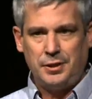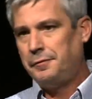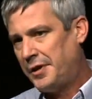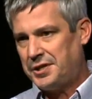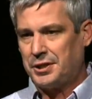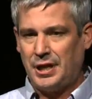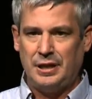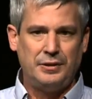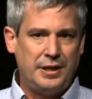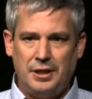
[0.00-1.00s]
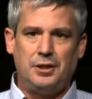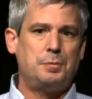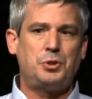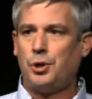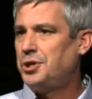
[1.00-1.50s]
investigated, and they ended up
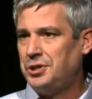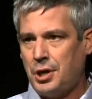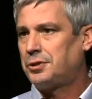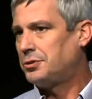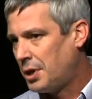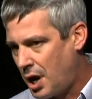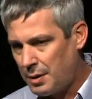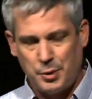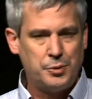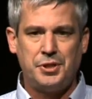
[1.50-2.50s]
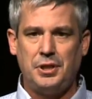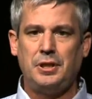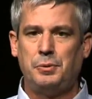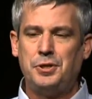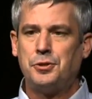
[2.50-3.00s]
charging Dr. Taub, who was the
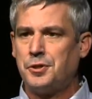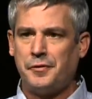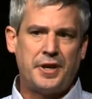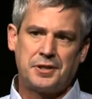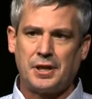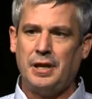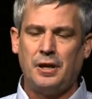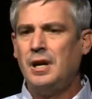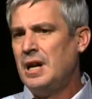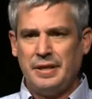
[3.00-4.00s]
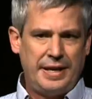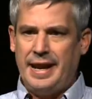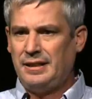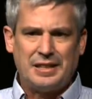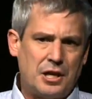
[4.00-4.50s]
research investigator. They
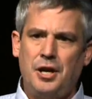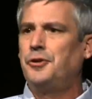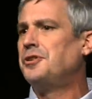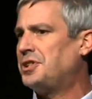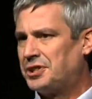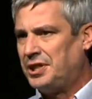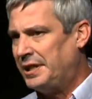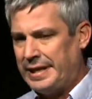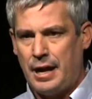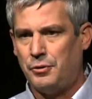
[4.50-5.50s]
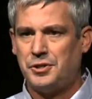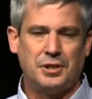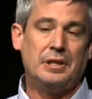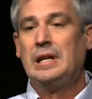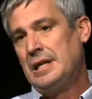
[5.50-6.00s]
had like 116 counts,
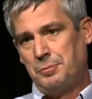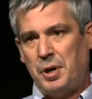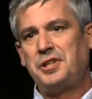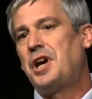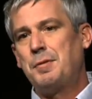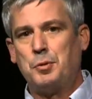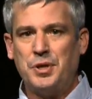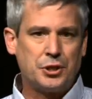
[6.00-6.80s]
and by the time it went to